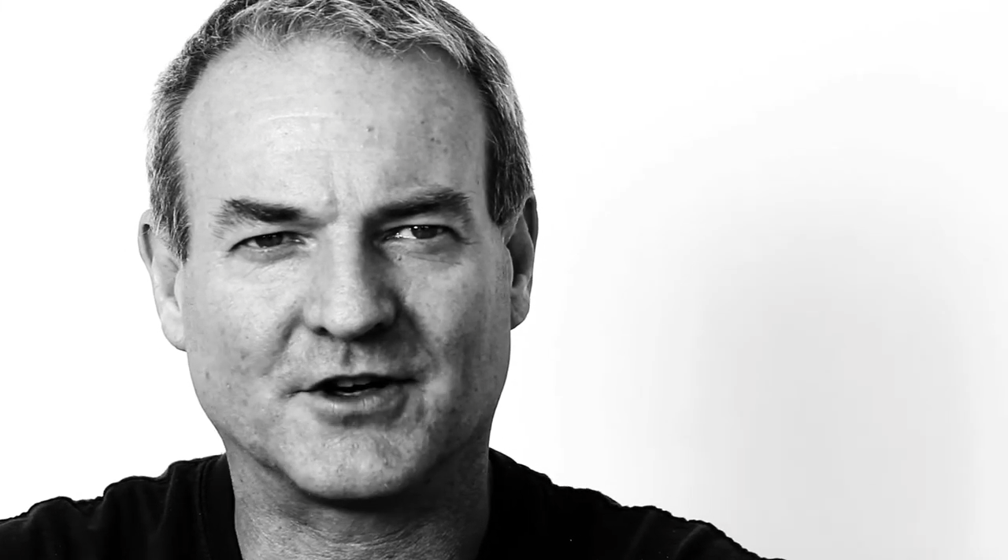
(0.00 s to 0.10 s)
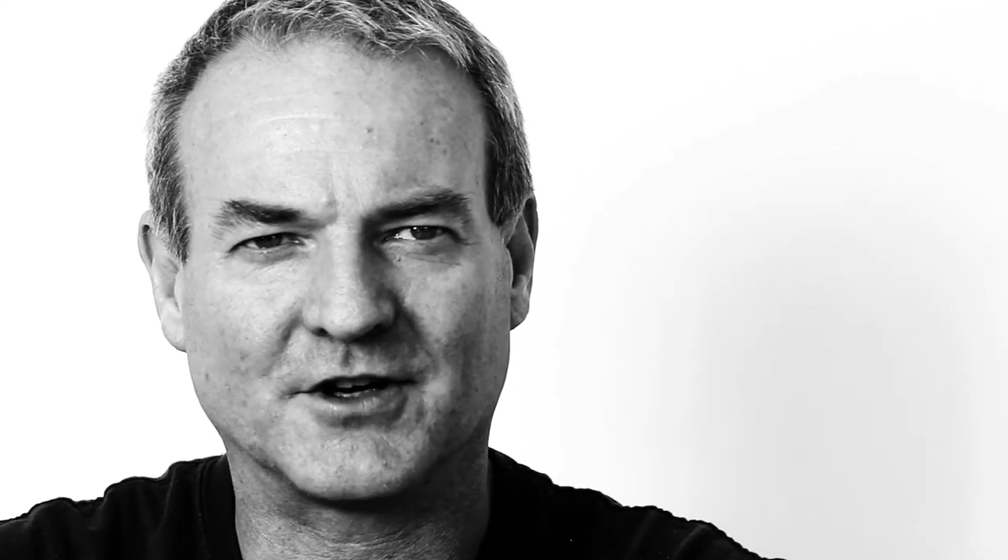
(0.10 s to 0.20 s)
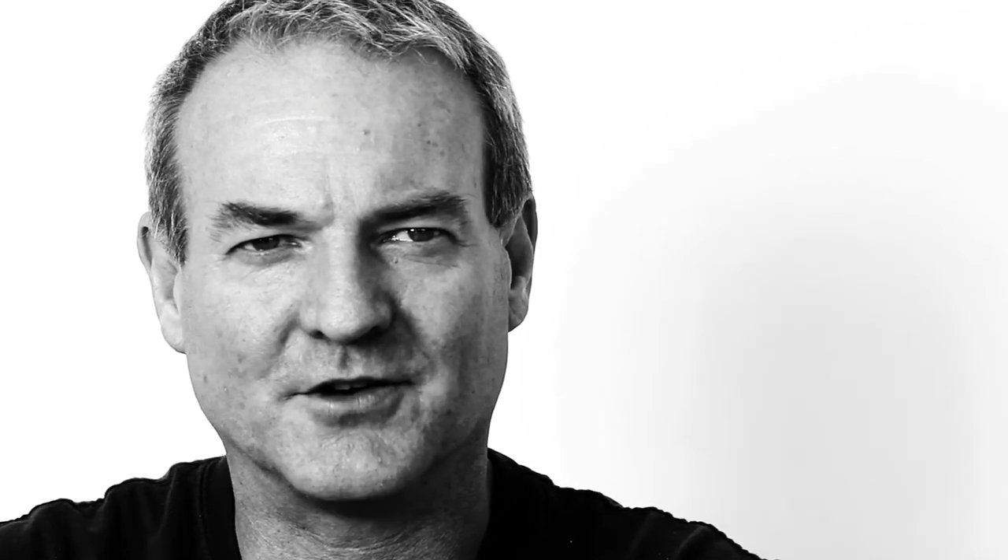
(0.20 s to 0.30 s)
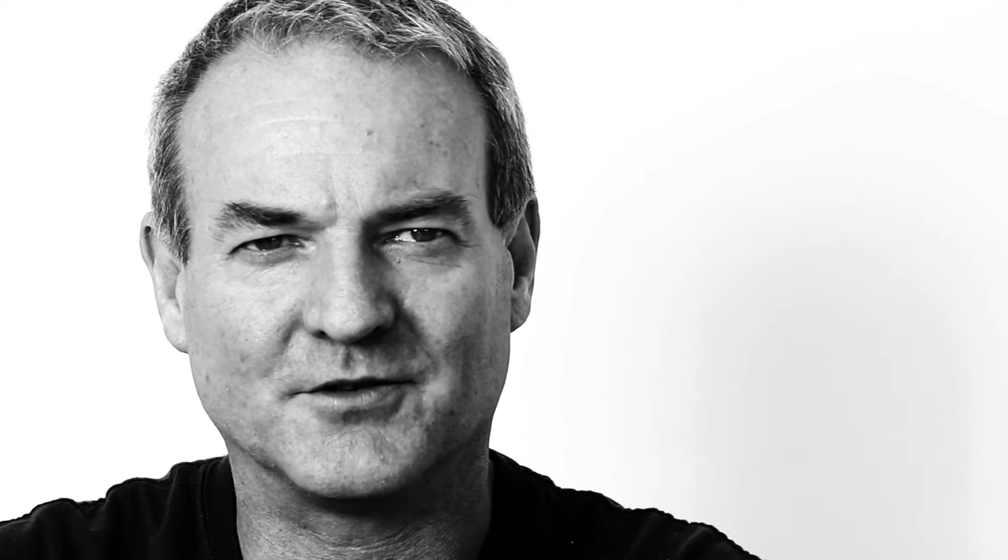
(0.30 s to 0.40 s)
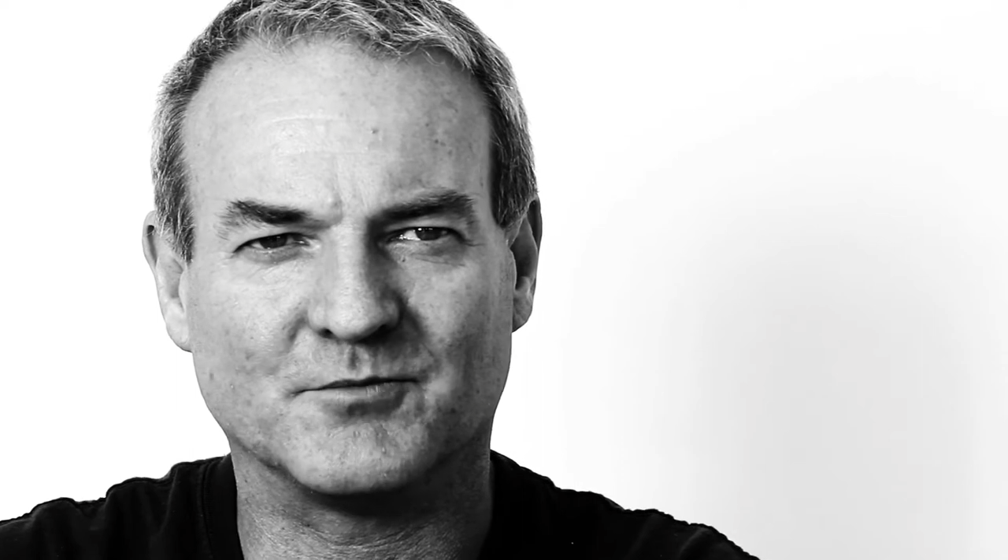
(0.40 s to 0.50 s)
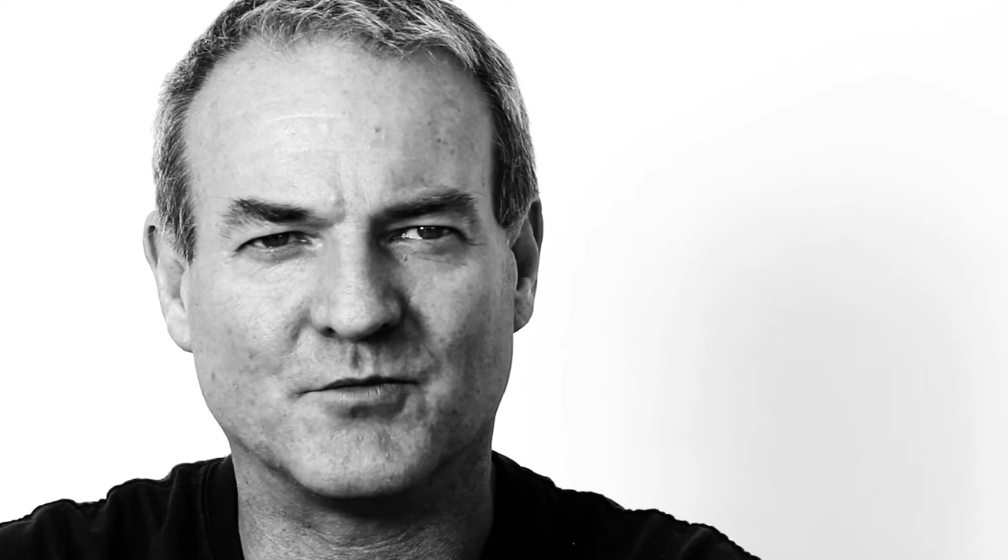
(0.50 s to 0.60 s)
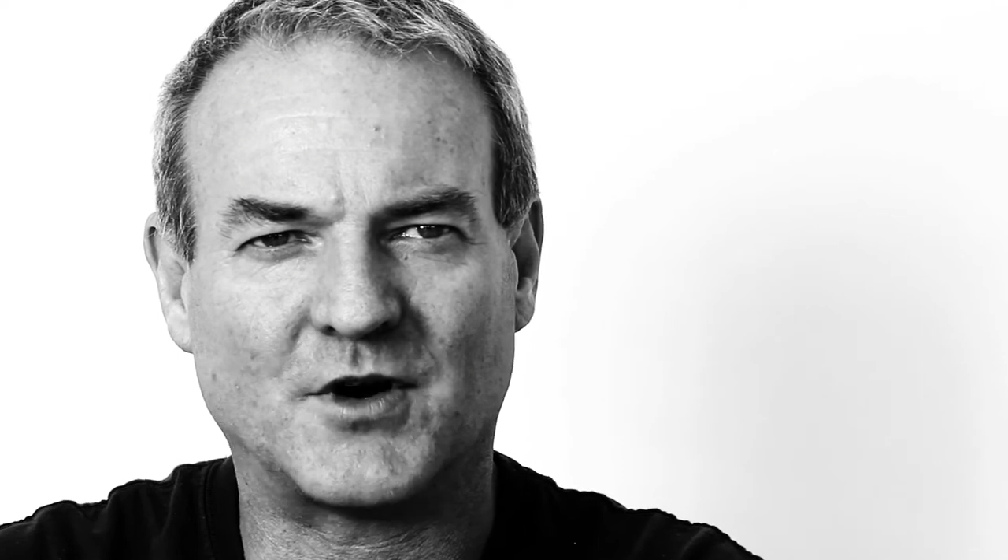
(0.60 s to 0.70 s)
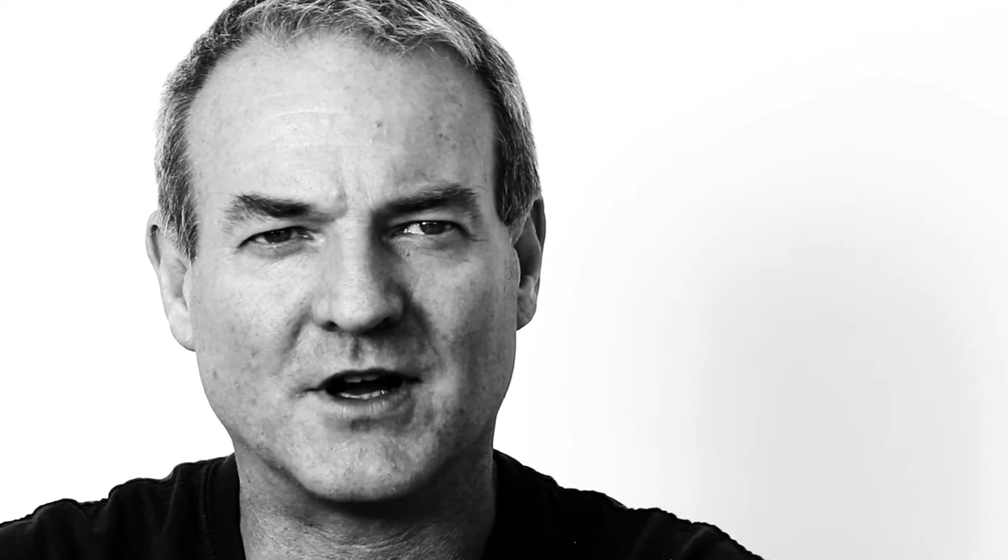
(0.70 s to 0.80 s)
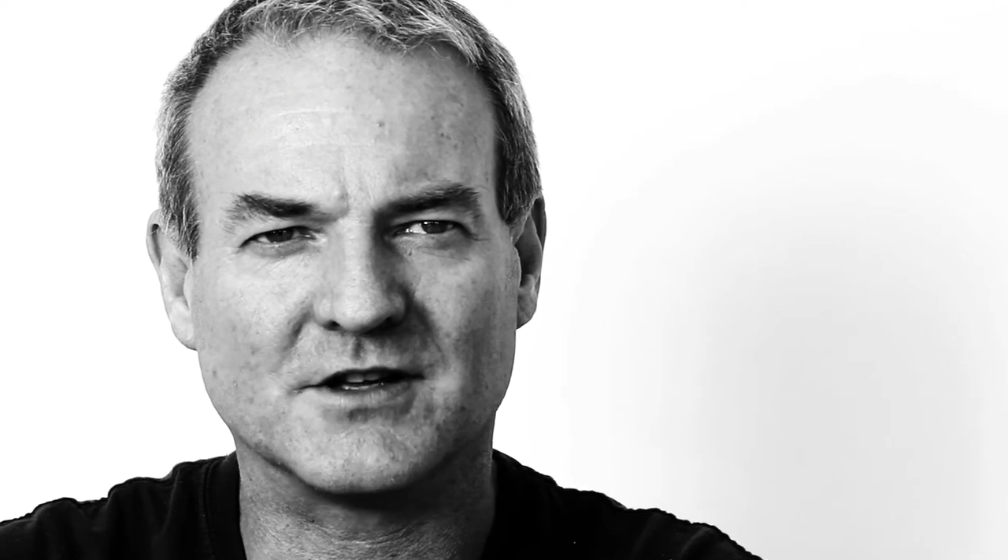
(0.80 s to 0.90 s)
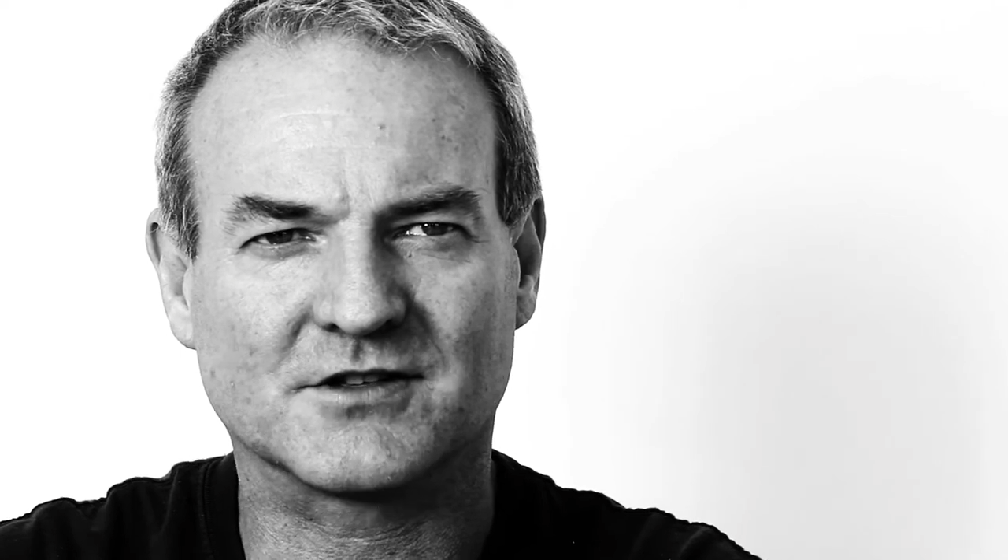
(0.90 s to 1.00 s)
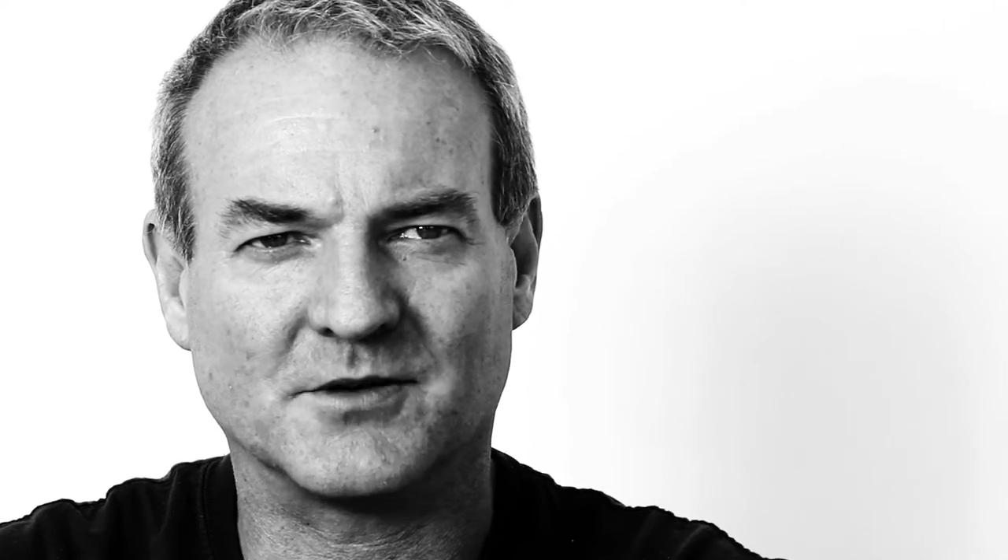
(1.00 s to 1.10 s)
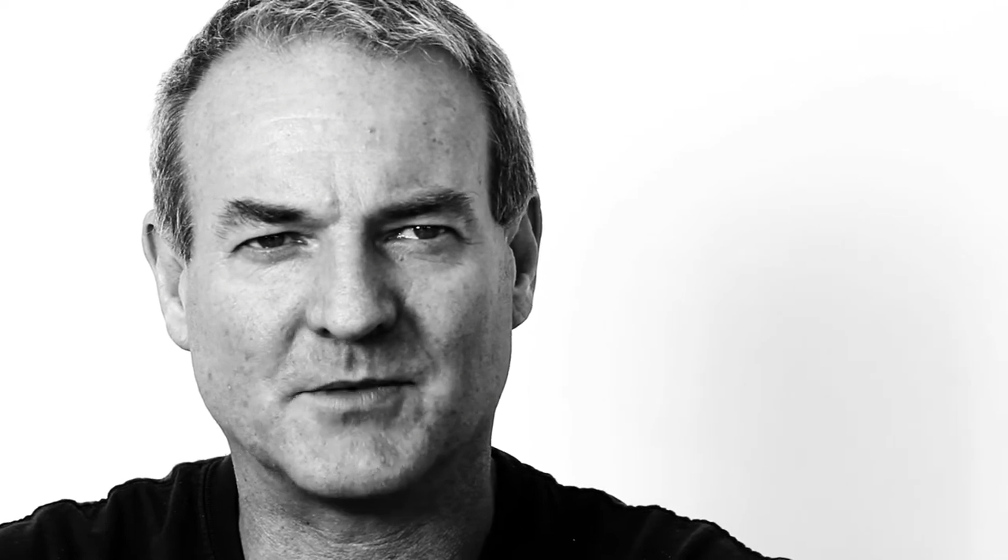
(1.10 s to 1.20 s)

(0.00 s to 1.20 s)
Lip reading: I don't mind so